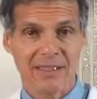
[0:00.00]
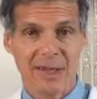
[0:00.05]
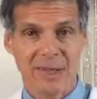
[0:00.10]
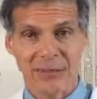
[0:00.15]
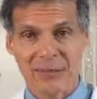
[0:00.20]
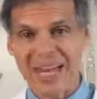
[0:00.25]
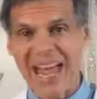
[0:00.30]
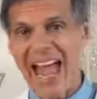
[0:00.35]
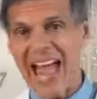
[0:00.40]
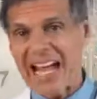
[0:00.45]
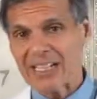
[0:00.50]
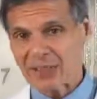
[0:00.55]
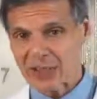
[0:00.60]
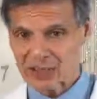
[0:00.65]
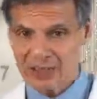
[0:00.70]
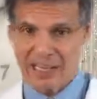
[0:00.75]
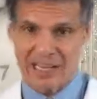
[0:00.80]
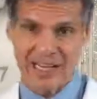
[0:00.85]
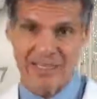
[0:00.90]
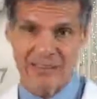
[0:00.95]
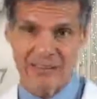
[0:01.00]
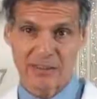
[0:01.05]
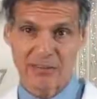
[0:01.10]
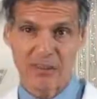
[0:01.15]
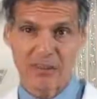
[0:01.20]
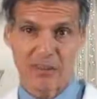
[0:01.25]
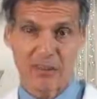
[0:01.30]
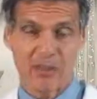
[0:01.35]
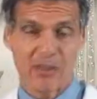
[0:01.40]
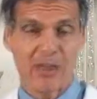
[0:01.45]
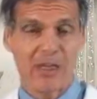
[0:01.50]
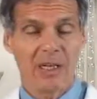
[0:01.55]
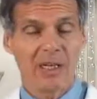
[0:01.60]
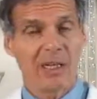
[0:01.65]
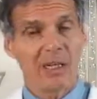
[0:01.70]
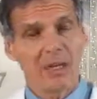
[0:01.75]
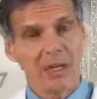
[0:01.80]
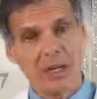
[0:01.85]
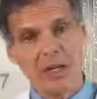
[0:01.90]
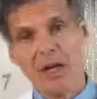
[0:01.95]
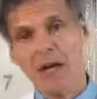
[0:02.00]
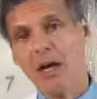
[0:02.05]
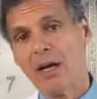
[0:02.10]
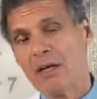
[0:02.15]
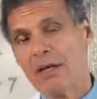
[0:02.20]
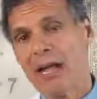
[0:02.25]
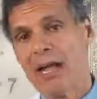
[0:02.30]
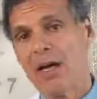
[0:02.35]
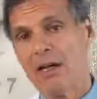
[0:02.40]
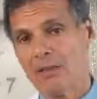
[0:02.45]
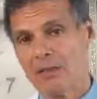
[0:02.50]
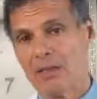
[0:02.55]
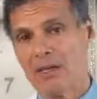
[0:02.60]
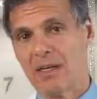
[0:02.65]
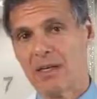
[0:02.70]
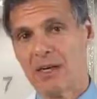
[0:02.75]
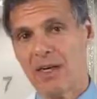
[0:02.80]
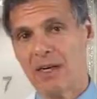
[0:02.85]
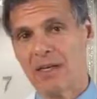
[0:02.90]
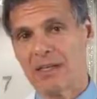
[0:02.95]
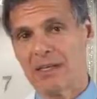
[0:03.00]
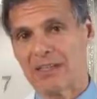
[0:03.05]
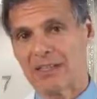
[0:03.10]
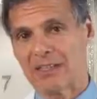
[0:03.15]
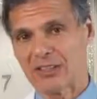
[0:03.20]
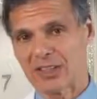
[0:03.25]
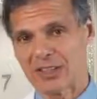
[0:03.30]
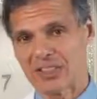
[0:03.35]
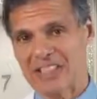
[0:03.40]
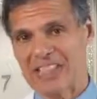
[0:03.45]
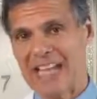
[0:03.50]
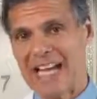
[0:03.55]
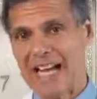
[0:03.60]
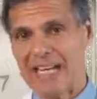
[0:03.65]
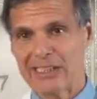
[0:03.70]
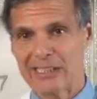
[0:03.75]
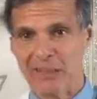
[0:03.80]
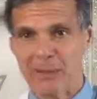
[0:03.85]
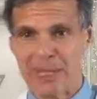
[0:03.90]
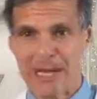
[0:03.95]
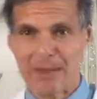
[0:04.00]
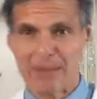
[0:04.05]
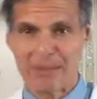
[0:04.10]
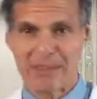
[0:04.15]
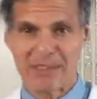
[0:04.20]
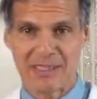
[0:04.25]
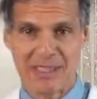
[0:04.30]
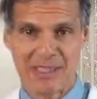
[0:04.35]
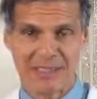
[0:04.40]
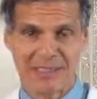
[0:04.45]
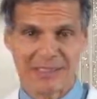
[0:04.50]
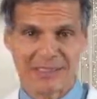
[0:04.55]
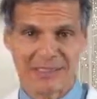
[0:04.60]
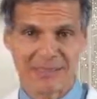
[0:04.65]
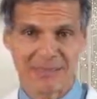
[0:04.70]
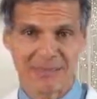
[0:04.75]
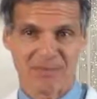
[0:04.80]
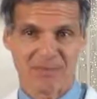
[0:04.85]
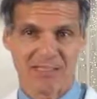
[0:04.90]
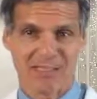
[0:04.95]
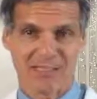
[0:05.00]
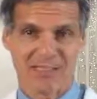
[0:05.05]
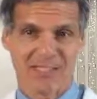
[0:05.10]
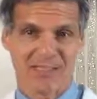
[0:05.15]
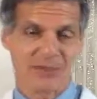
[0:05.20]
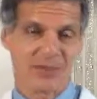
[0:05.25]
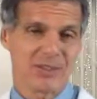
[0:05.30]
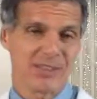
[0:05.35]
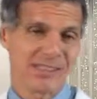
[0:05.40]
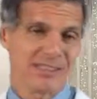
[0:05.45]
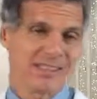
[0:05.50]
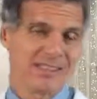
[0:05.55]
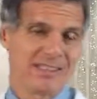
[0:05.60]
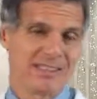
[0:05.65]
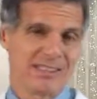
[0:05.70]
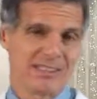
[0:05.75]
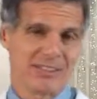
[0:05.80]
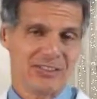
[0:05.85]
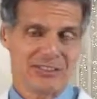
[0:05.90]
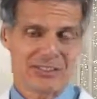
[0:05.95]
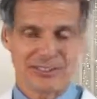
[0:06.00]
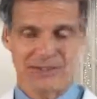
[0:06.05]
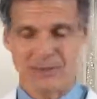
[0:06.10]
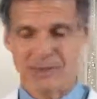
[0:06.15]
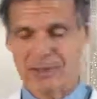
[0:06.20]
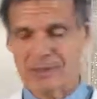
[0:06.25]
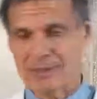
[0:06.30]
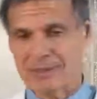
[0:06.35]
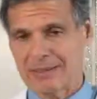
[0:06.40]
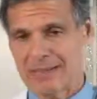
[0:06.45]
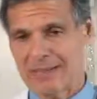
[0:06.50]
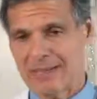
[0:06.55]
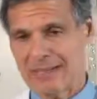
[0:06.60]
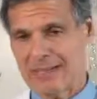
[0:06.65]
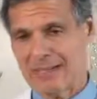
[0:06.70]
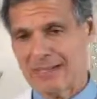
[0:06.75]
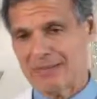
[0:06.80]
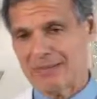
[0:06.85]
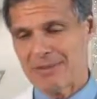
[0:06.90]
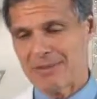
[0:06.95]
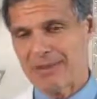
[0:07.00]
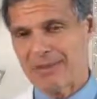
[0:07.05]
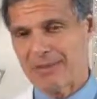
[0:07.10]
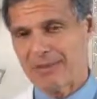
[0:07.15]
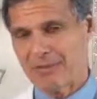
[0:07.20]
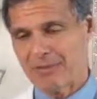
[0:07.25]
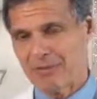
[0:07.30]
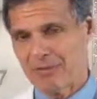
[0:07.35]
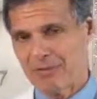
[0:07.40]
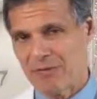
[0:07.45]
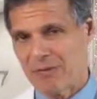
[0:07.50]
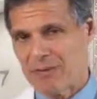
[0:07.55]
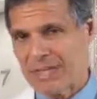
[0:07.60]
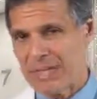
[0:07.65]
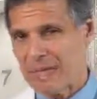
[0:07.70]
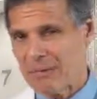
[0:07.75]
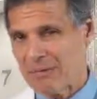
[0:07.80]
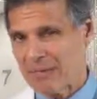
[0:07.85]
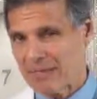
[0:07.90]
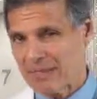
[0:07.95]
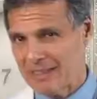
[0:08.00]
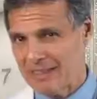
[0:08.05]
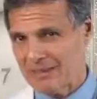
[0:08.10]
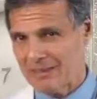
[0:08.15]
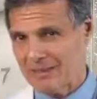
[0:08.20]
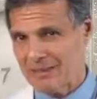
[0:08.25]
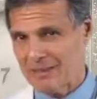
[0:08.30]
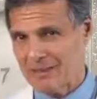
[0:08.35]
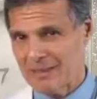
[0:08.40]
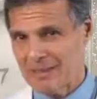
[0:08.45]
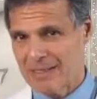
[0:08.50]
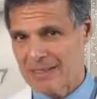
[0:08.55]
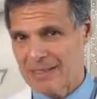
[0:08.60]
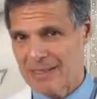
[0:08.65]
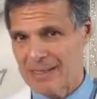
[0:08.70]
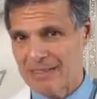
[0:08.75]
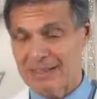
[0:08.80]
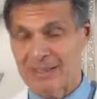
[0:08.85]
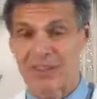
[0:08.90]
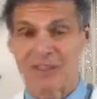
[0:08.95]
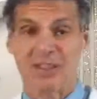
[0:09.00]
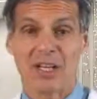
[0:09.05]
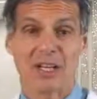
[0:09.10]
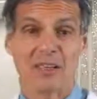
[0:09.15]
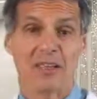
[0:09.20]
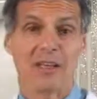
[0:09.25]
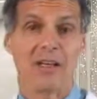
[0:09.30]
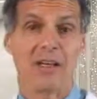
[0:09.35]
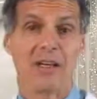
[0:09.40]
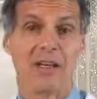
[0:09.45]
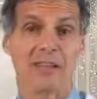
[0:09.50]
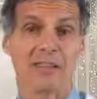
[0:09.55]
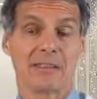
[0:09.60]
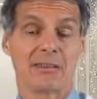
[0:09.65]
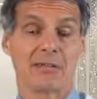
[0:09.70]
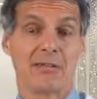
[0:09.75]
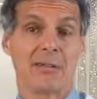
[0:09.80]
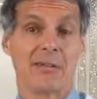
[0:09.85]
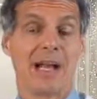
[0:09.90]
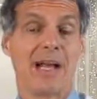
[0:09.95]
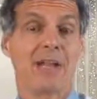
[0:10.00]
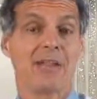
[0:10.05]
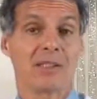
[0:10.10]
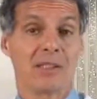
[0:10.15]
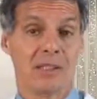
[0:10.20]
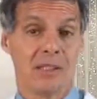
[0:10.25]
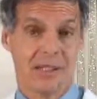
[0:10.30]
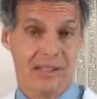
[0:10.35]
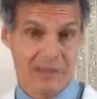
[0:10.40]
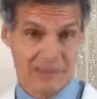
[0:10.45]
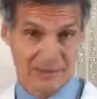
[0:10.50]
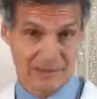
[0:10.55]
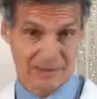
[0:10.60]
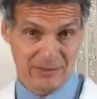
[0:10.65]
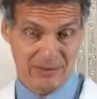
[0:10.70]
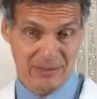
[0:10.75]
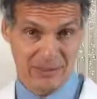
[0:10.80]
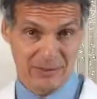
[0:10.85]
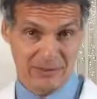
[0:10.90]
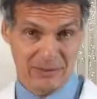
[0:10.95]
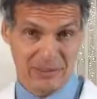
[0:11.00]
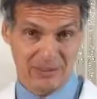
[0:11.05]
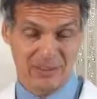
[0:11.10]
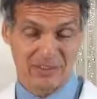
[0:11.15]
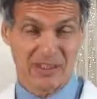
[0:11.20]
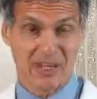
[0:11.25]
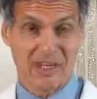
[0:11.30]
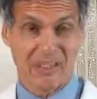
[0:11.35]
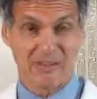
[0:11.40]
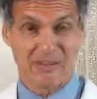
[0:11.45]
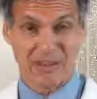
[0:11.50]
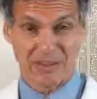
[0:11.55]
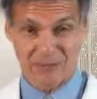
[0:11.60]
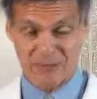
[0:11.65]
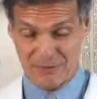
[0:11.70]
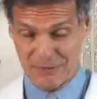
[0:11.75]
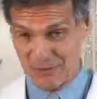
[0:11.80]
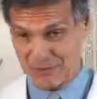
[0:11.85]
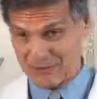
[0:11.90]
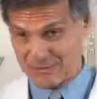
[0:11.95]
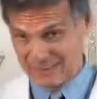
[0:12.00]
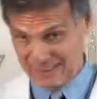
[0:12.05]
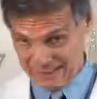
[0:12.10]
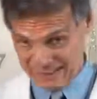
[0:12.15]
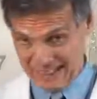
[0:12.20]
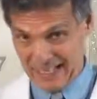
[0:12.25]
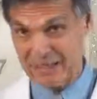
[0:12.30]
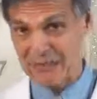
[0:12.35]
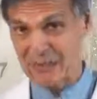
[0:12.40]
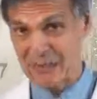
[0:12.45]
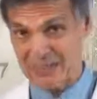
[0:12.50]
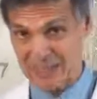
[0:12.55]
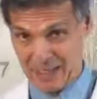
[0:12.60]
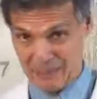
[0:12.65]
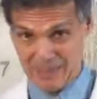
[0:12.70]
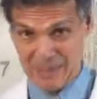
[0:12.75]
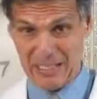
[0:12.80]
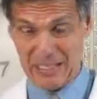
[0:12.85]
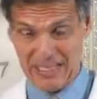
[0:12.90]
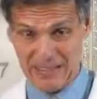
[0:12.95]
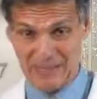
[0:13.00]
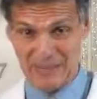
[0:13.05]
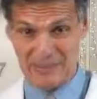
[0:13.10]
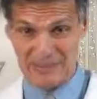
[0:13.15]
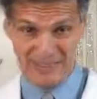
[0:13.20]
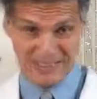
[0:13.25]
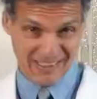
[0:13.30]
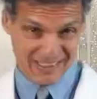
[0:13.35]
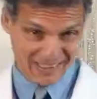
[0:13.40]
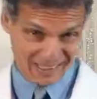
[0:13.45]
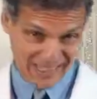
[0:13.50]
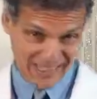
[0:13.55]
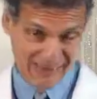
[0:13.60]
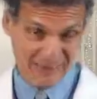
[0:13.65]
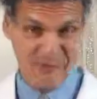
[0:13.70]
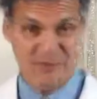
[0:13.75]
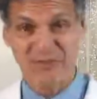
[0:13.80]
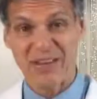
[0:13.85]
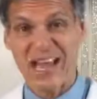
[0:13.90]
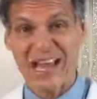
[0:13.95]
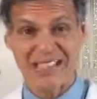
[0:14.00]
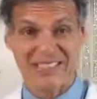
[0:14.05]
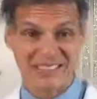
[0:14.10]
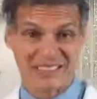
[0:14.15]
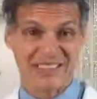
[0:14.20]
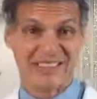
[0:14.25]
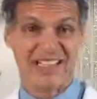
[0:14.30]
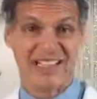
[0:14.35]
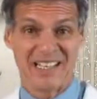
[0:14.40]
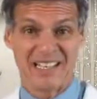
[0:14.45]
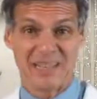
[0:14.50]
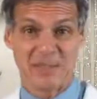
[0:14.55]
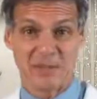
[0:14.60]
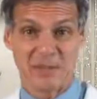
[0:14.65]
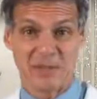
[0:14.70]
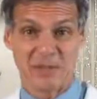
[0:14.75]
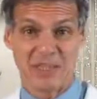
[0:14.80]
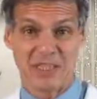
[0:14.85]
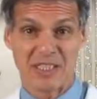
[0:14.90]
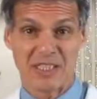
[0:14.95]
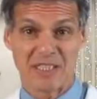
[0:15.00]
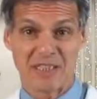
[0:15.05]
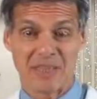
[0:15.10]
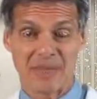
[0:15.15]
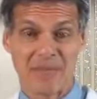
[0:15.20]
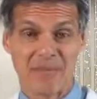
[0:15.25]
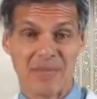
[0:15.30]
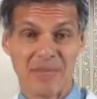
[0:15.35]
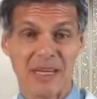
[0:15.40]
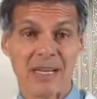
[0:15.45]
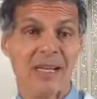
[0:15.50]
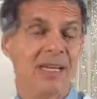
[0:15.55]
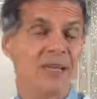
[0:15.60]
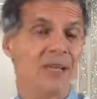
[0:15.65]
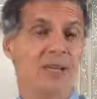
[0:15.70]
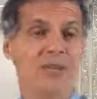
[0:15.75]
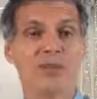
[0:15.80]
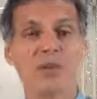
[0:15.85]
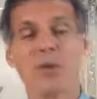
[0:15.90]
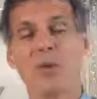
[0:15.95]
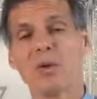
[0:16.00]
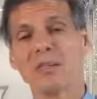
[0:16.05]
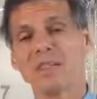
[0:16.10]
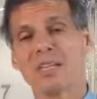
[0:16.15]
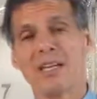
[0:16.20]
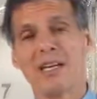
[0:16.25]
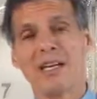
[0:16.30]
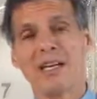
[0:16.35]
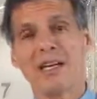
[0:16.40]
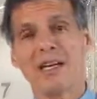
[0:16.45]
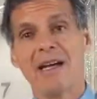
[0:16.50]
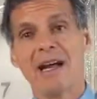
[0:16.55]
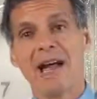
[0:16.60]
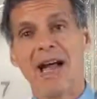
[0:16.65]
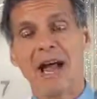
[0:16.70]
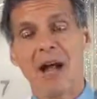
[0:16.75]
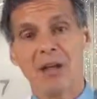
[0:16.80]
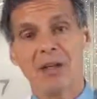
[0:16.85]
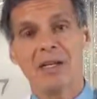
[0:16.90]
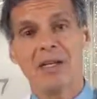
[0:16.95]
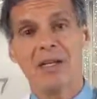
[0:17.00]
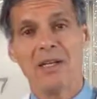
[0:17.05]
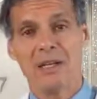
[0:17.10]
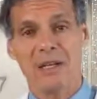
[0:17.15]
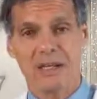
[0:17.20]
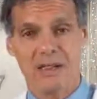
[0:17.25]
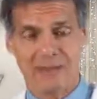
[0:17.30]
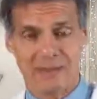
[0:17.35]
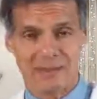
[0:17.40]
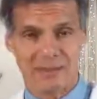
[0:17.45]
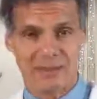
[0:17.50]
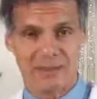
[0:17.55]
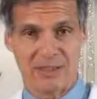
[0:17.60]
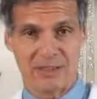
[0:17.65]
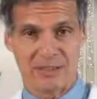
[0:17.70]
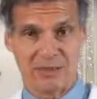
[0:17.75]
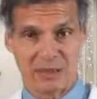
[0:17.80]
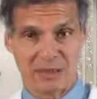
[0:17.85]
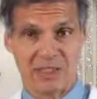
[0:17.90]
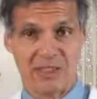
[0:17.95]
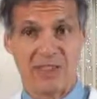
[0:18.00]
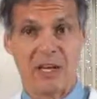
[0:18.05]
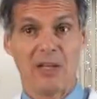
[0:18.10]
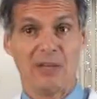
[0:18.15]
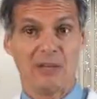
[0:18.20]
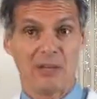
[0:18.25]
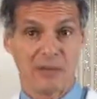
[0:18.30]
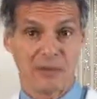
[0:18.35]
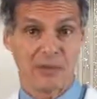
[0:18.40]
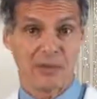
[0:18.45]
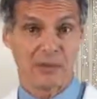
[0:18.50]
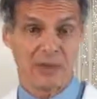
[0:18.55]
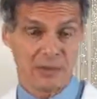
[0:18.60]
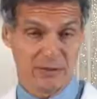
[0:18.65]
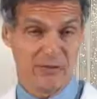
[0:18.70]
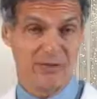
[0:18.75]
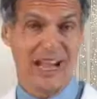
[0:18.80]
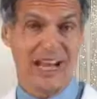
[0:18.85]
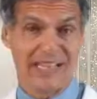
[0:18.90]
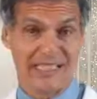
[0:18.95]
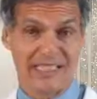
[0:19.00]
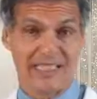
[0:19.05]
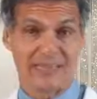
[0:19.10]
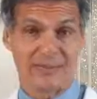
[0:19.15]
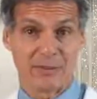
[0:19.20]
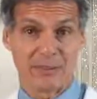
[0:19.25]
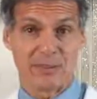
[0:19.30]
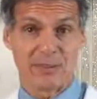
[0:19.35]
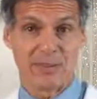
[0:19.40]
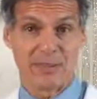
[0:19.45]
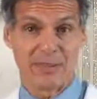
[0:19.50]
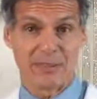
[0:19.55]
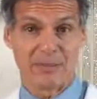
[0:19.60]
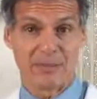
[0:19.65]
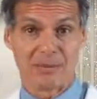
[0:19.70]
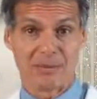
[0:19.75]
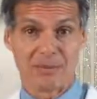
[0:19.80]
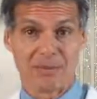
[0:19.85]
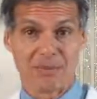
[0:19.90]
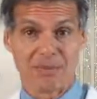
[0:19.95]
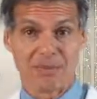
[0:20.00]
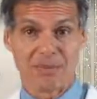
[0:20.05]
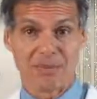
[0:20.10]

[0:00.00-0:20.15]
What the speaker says: Now, NASH stands for non-alcoholic steatohepatitis. So it's a condition where you have an inflamed liver that's not caused from alcohol consumption. It's caused by faulty lifestyle behaviors, lots of fat in the diet in particular. Now, of course, alcohol consumption can also induce fatty liver problems.